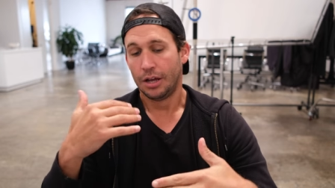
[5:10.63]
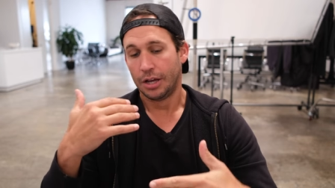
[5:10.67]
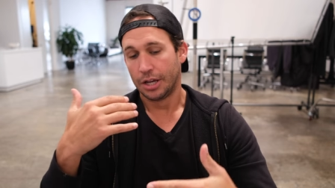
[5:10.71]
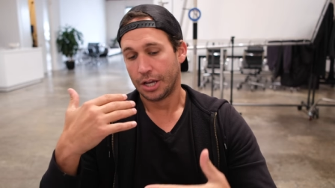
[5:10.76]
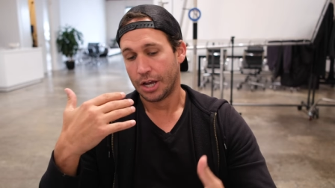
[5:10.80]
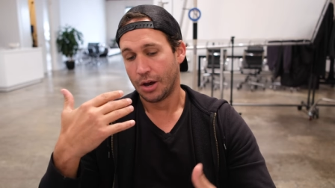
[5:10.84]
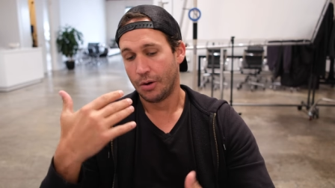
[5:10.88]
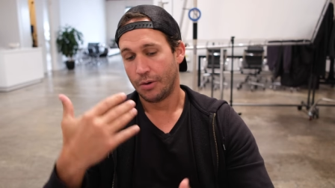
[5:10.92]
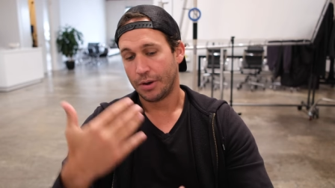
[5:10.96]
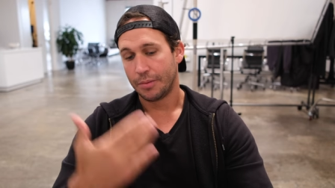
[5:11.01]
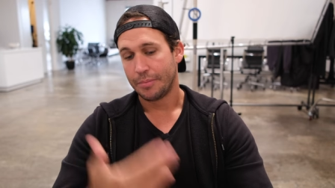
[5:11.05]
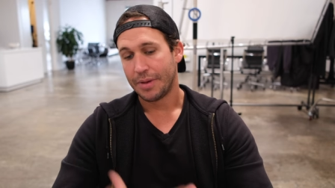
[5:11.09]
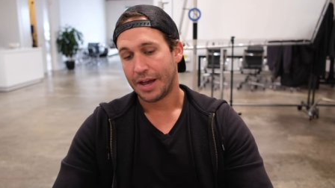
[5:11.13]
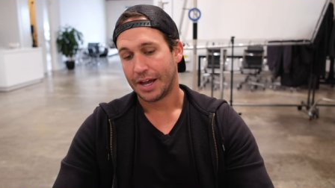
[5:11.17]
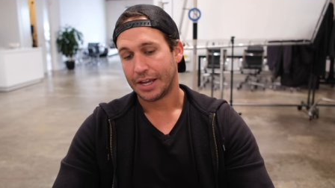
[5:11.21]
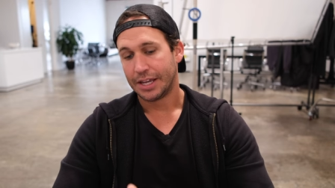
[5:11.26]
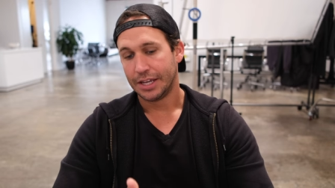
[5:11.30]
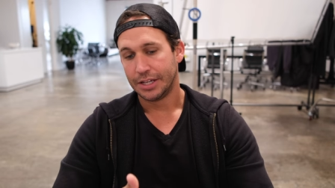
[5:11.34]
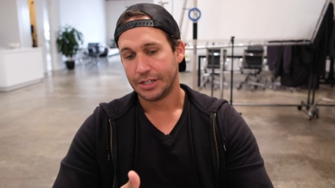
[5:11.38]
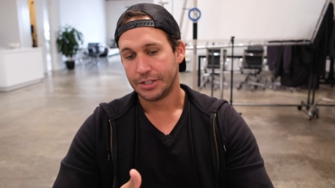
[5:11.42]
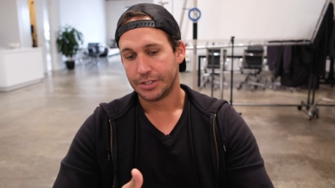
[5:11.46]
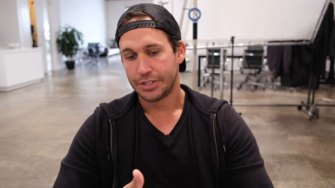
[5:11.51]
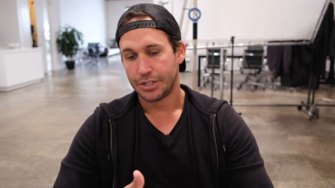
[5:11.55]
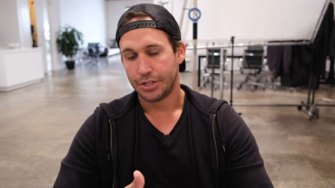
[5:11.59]
going back
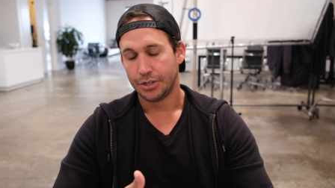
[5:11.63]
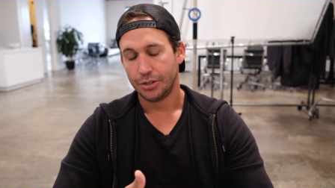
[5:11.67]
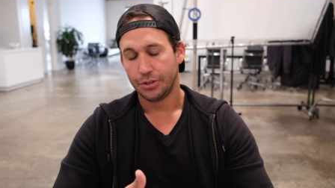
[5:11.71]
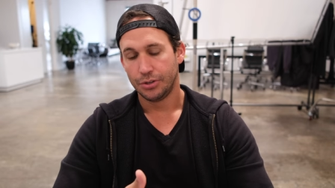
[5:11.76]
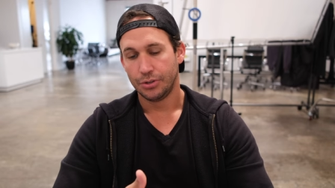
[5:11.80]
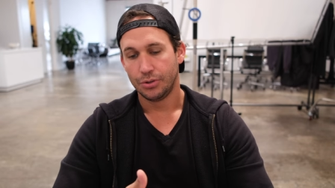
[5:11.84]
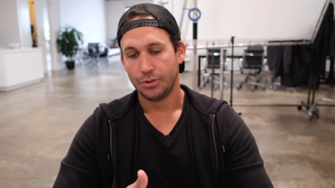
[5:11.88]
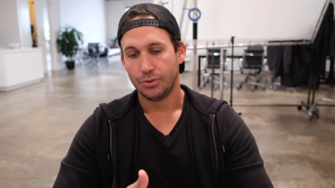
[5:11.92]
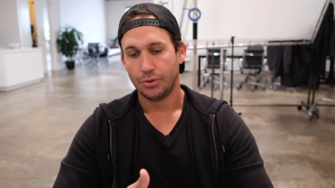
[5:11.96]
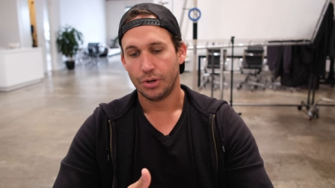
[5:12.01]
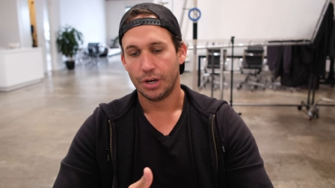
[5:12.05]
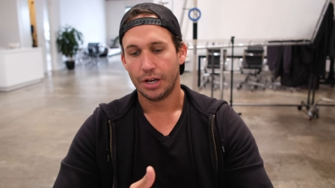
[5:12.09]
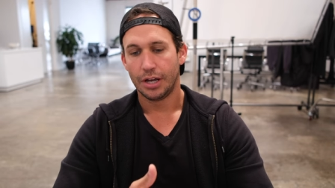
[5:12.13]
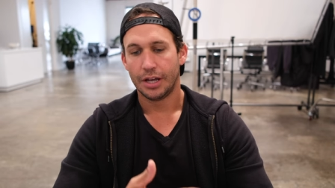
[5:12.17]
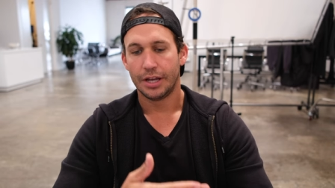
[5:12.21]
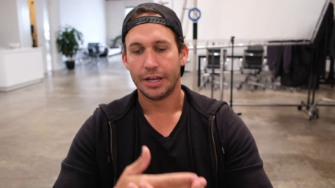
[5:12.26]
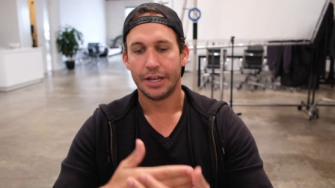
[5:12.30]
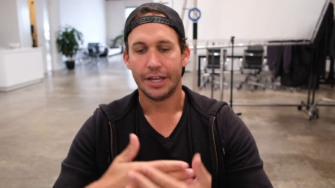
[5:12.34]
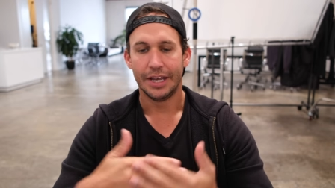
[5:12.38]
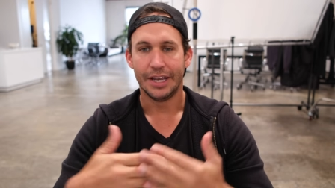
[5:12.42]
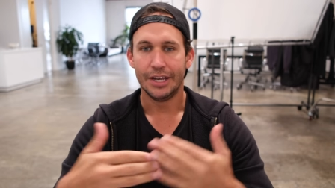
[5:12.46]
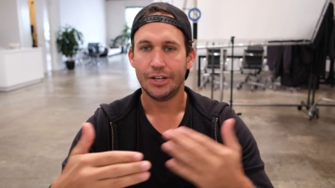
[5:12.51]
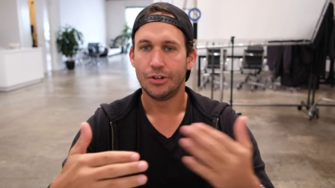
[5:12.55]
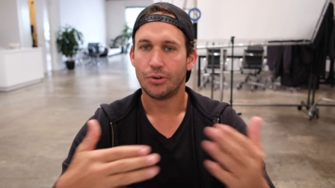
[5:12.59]
into
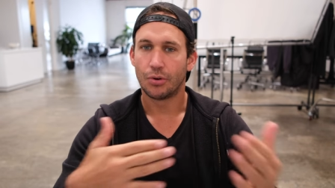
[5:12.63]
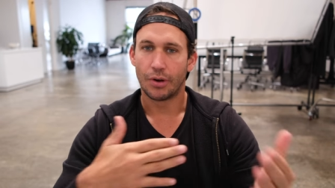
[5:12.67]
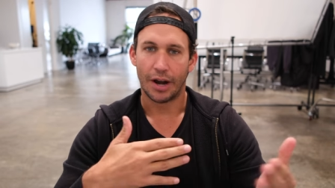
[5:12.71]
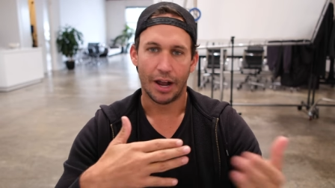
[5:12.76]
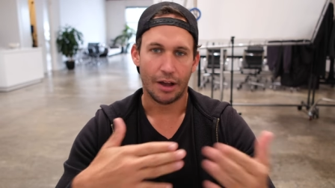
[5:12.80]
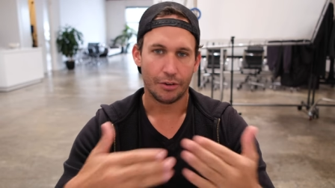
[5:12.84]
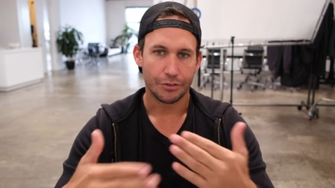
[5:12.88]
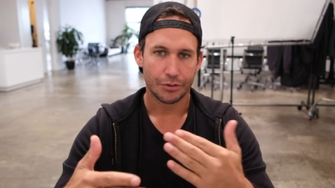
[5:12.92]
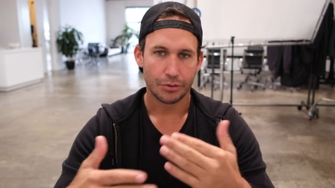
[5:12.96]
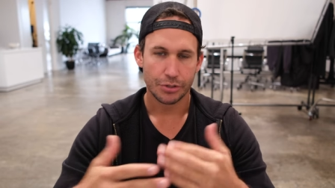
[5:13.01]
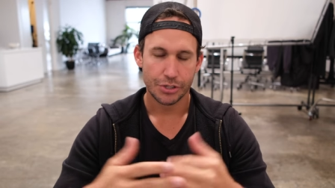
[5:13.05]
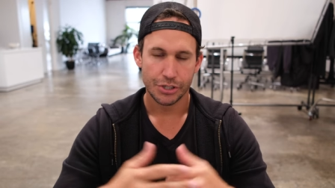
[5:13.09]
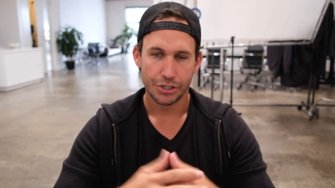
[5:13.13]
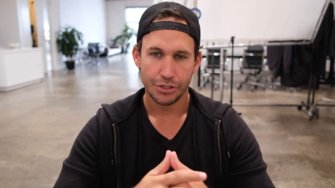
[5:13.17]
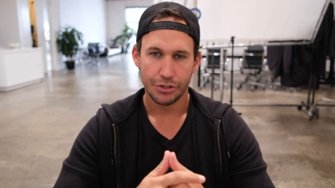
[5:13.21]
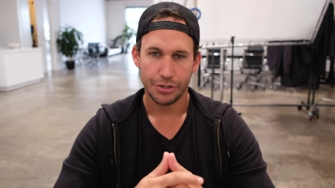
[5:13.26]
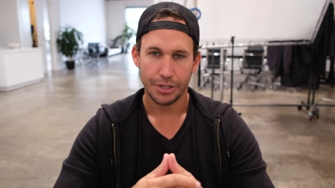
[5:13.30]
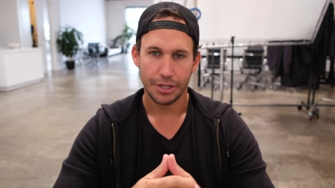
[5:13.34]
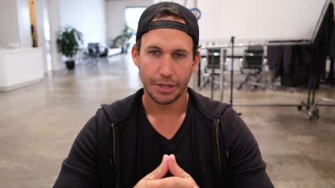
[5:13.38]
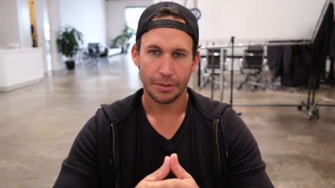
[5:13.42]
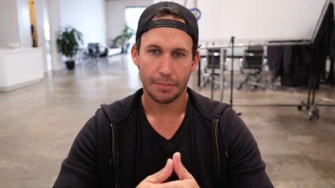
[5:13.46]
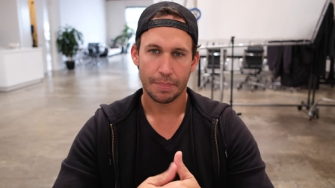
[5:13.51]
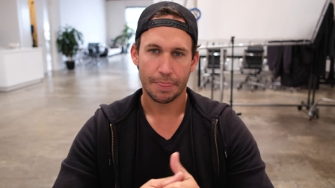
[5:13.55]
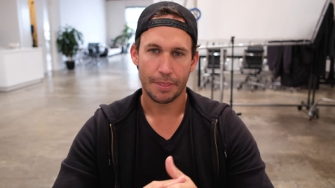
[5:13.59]
indoor-outdoor
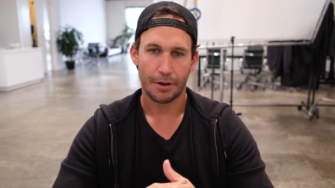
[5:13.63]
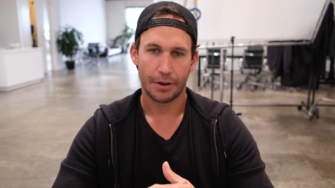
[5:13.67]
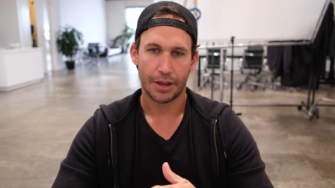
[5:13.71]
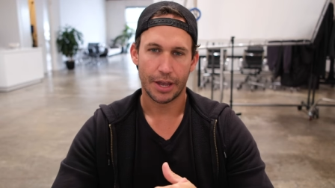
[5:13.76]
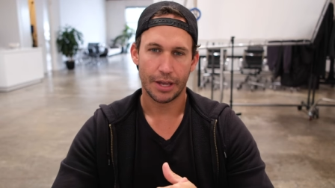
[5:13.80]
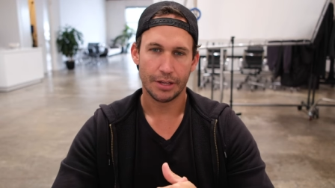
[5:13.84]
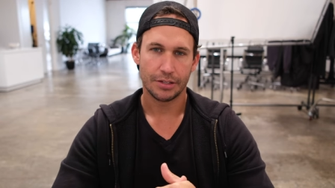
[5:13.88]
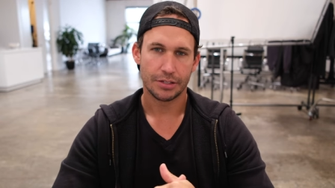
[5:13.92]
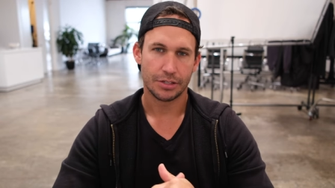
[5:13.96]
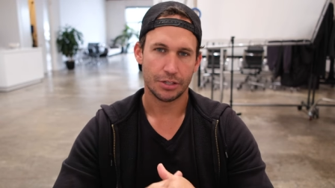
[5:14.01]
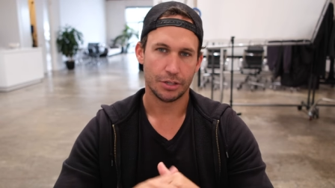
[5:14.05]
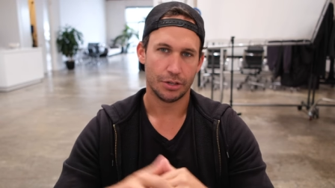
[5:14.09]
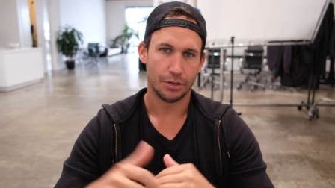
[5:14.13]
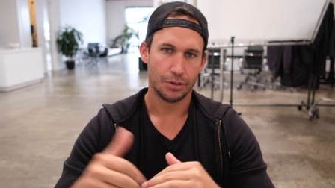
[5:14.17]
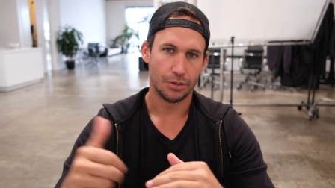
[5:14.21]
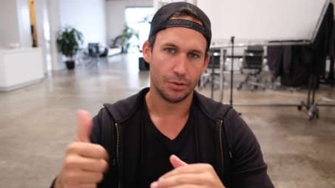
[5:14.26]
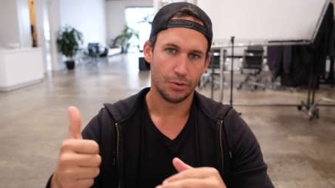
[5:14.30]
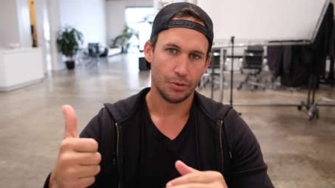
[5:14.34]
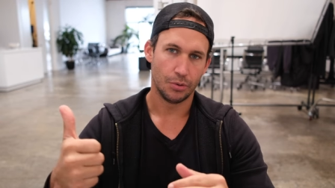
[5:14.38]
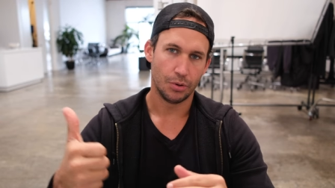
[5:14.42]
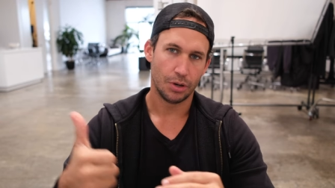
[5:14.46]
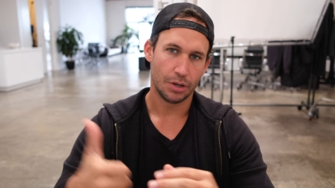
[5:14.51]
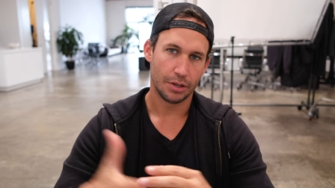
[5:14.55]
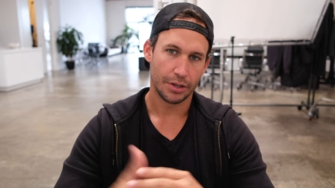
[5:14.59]
shooting, okay,
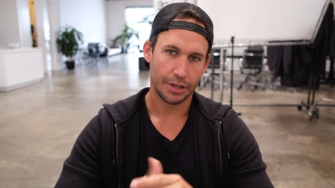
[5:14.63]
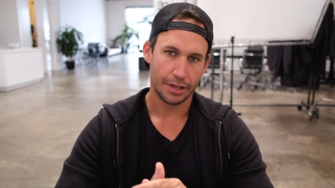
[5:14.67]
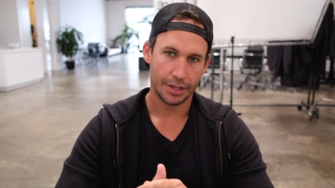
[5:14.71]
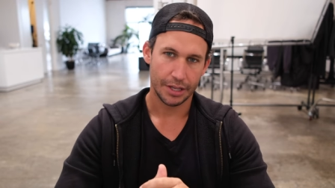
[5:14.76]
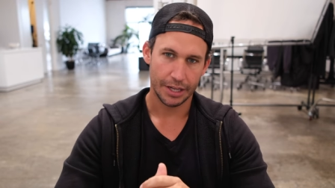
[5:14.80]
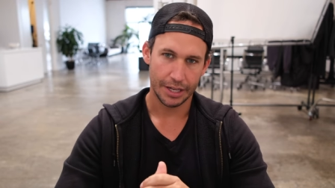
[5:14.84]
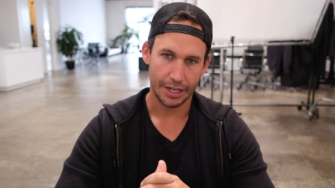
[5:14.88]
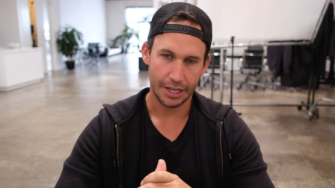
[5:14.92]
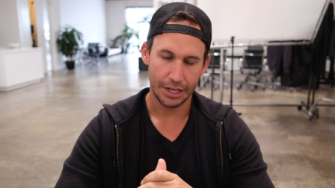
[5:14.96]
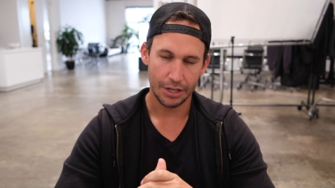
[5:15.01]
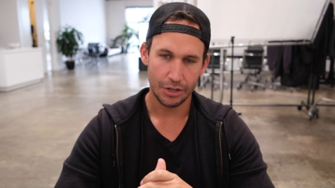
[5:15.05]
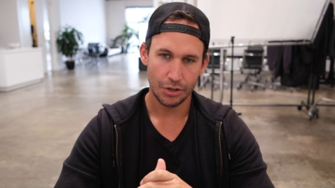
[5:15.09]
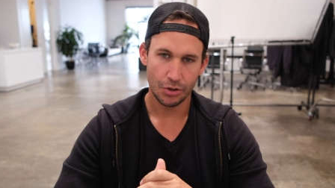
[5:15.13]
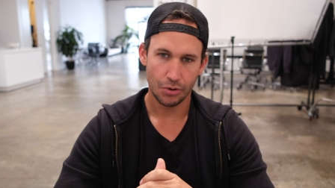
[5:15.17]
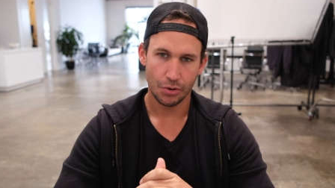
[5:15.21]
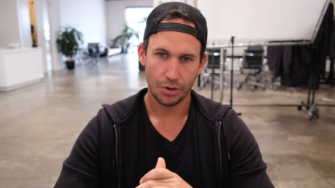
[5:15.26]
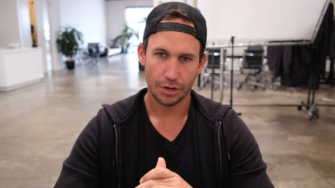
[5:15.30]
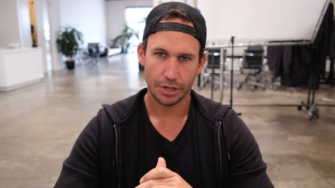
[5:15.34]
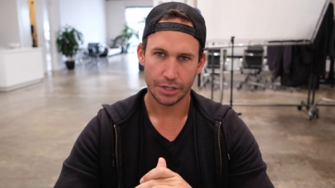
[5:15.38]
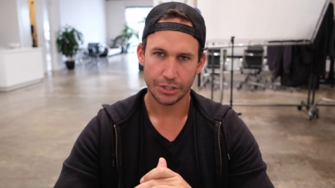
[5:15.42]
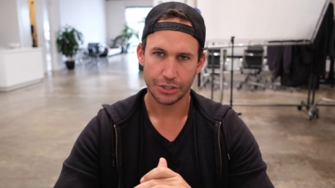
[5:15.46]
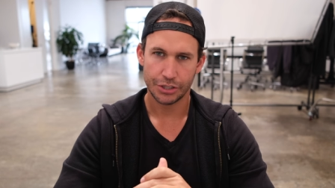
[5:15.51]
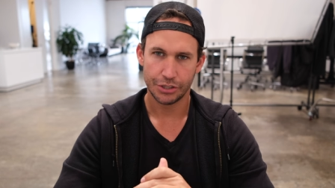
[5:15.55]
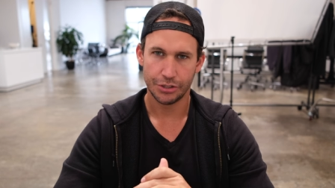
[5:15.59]
so indoor
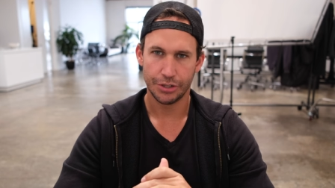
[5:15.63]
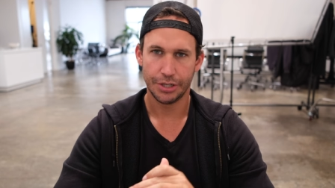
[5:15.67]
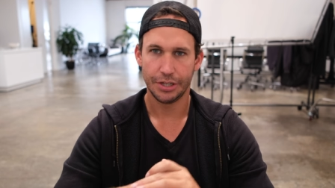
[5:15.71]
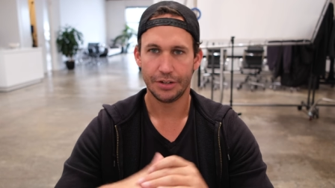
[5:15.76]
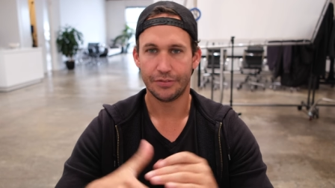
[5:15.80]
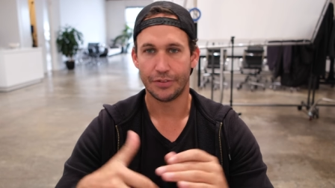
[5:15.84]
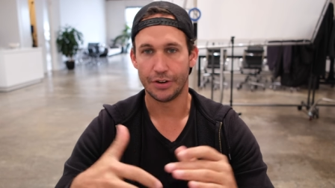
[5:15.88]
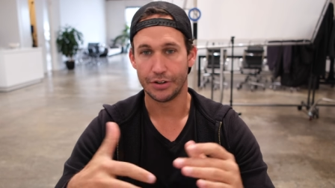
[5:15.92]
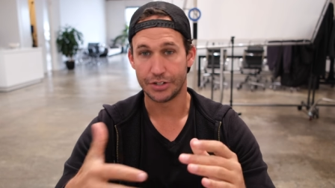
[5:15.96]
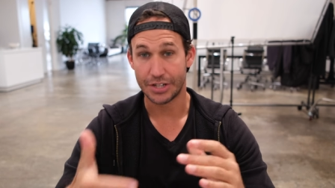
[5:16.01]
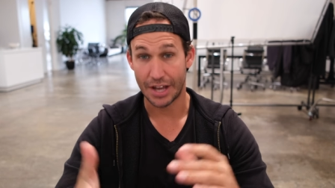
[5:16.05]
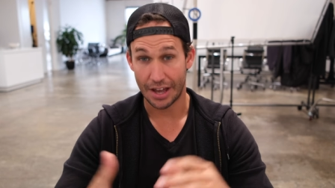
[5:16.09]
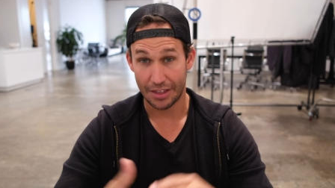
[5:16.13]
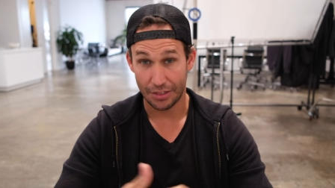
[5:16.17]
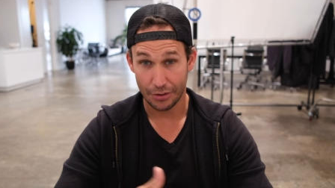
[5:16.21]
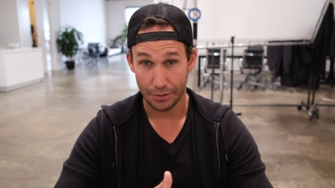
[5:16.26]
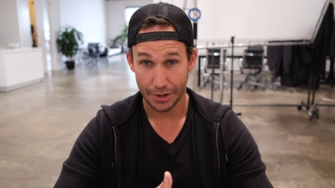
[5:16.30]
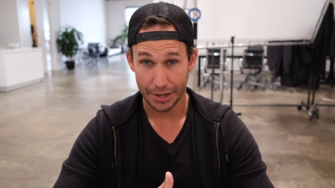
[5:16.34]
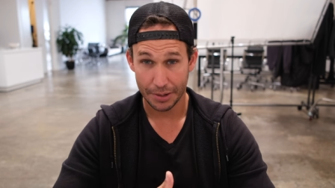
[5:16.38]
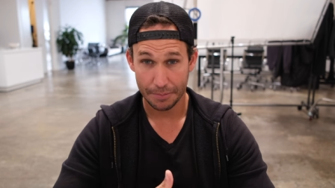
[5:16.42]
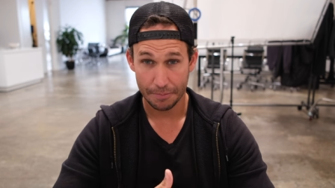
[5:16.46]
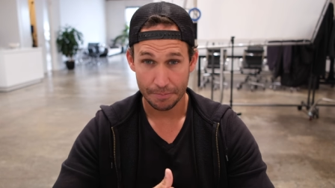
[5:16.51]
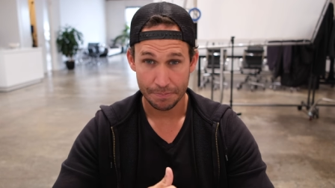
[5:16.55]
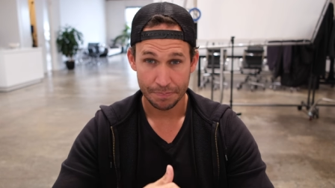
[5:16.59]
shooting for
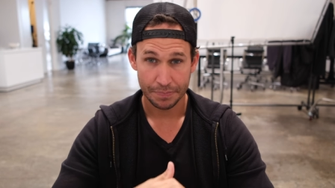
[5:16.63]
tethering,